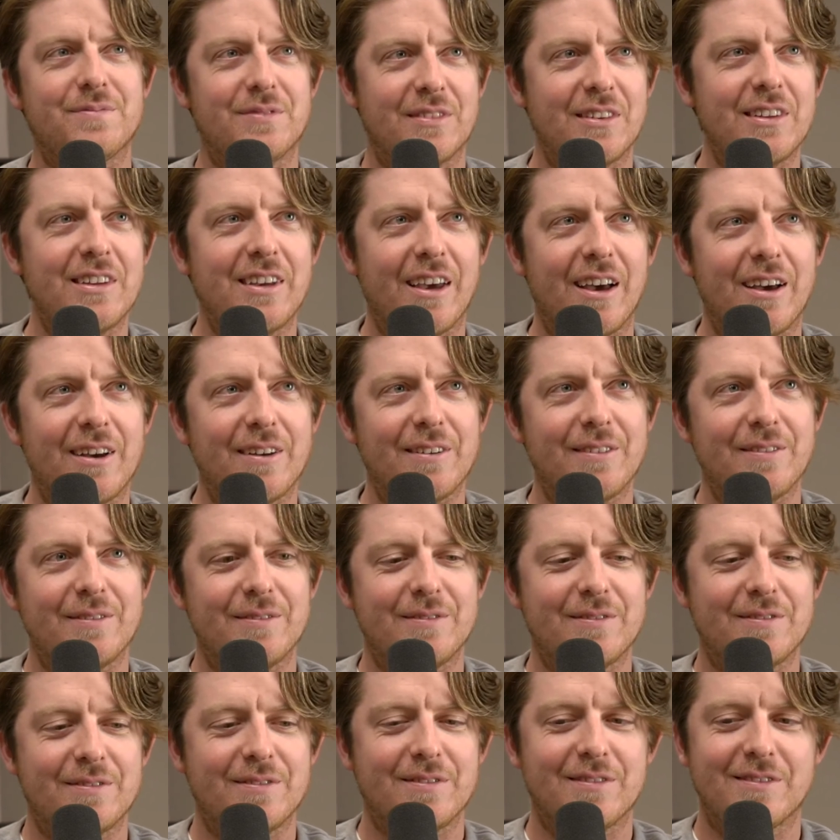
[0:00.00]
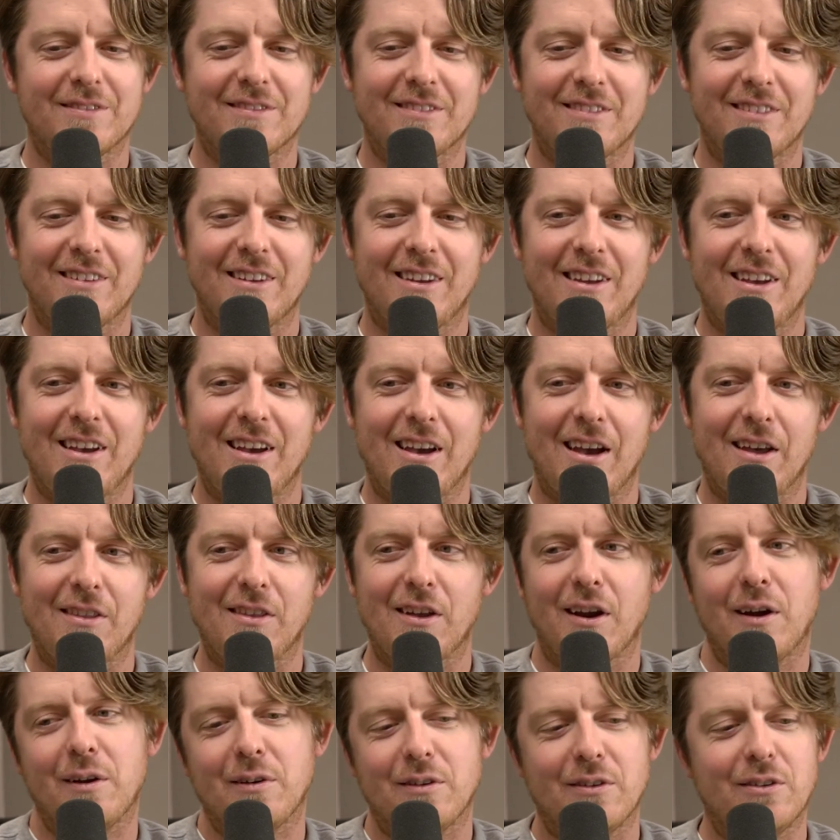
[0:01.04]
Yeah. And then
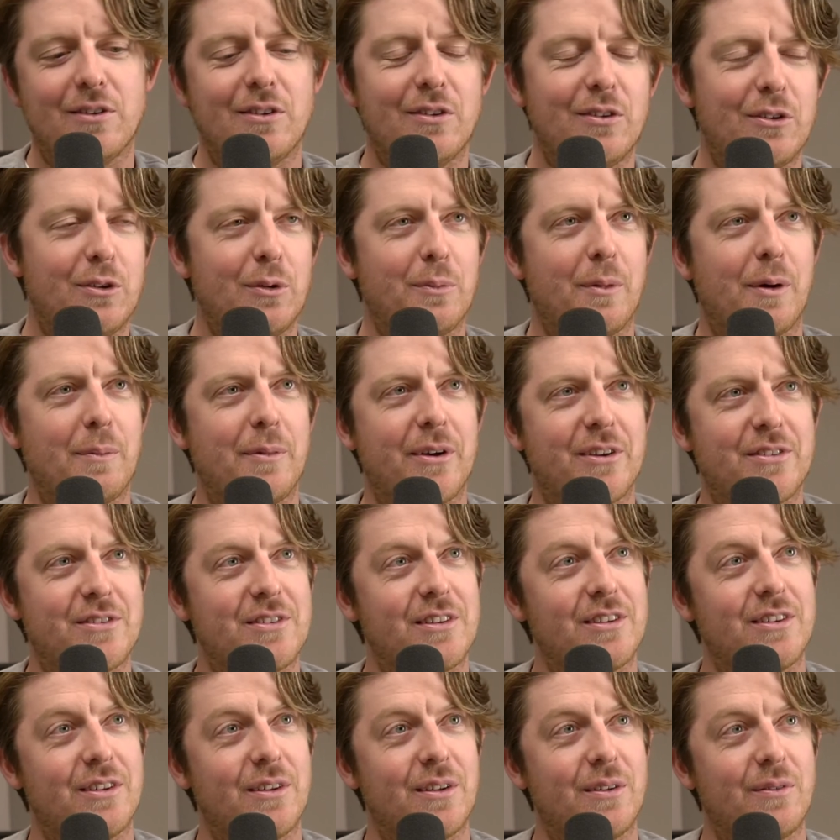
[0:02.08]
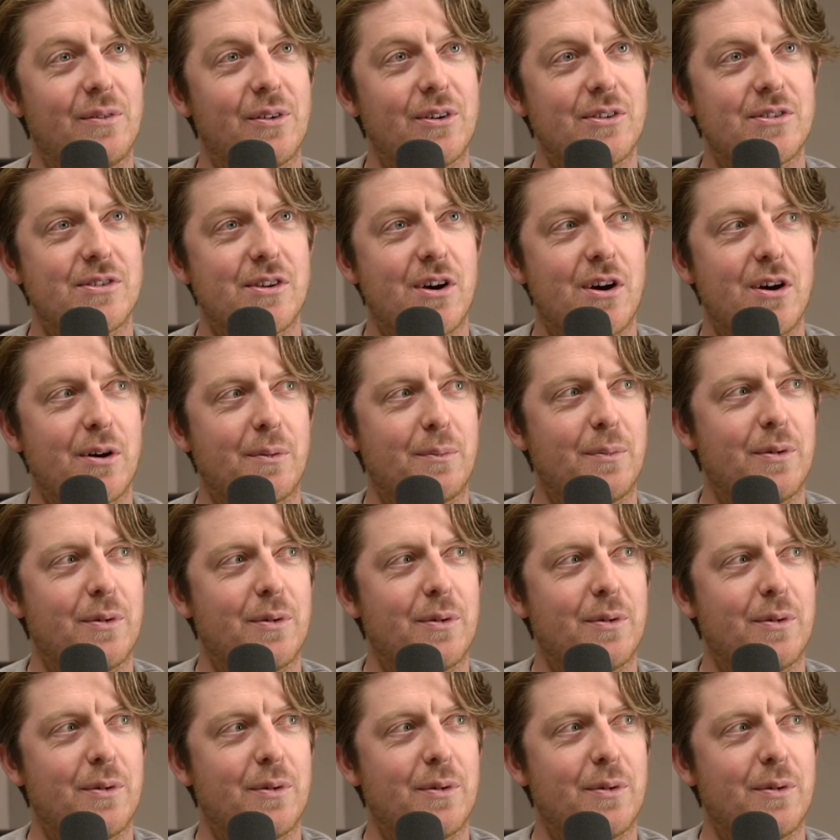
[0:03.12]
I'd do my best to deliver a song,